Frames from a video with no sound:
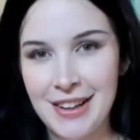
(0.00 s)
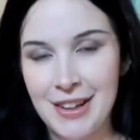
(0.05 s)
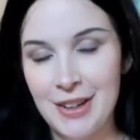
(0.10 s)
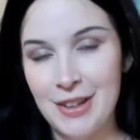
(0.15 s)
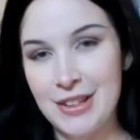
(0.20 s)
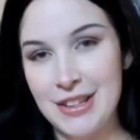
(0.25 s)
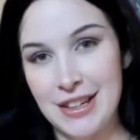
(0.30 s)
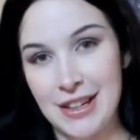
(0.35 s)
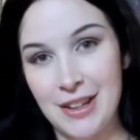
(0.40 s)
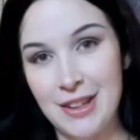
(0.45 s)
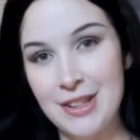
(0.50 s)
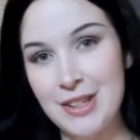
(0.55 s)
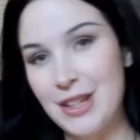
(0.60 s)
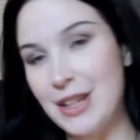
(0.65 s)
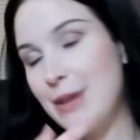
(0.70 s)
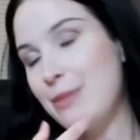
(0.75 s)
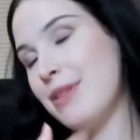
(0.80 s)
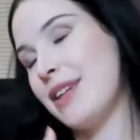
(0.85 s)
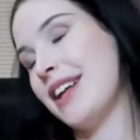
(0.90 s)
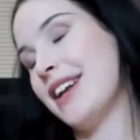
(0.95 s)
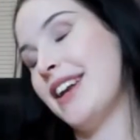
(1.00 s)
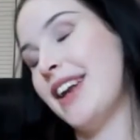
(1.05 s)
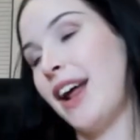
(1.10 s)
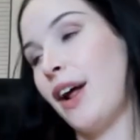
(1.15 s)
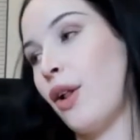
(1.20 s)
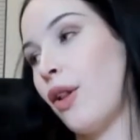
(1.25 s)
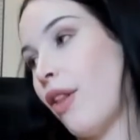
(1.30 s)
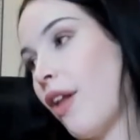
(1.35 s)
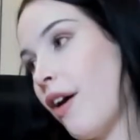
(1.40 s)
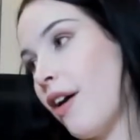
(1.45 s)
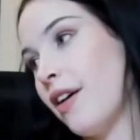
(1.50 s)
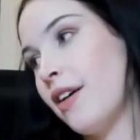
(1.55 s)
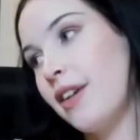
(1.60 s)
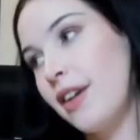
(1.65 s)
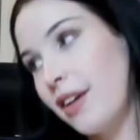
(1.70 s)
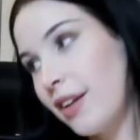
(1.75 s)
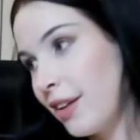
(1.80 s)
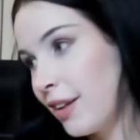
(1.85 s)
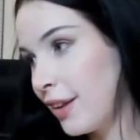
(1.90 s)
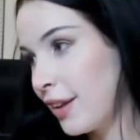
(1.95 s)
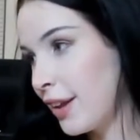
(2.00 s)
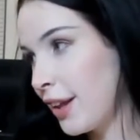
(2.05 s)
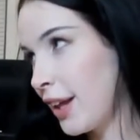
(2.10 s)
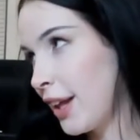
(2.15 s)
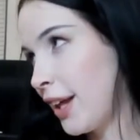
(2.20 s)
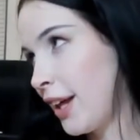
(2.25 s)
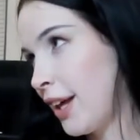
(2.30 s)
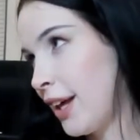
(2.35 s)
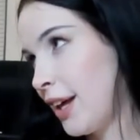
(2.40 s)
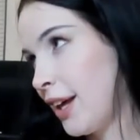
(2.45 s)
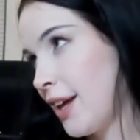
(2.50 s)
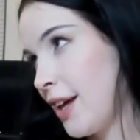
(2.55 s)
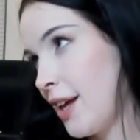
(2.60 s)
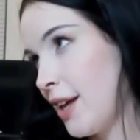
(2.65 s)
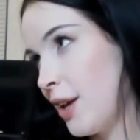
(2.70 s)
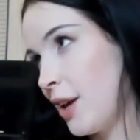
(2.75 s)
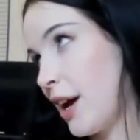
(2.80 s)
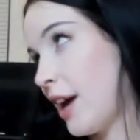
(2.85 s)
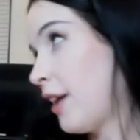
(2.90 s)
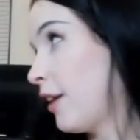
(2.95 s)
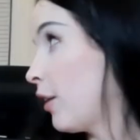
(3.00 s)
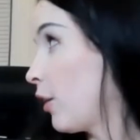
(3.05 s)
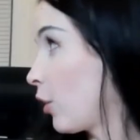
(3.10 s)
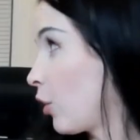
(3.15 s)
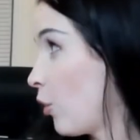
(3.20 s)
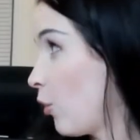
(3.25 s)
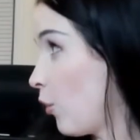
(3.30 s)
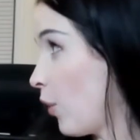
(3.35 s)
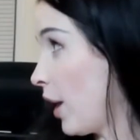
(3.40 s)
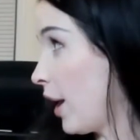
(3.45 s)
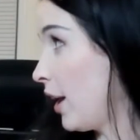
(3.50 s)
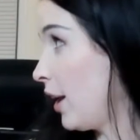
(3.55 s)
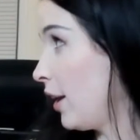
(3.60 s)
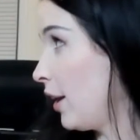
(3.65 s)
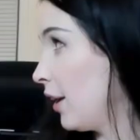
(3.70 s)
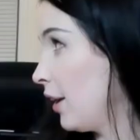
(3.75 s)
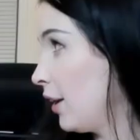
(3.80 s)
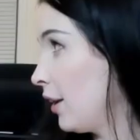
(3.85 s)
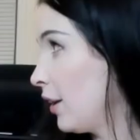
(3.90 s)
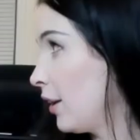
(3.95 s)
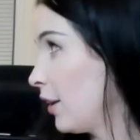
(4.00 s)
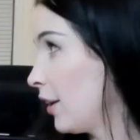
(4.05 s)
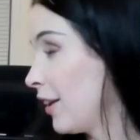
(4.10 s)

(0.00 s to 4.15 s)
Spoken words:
You tilt, you keep that neck long. You kind of look away,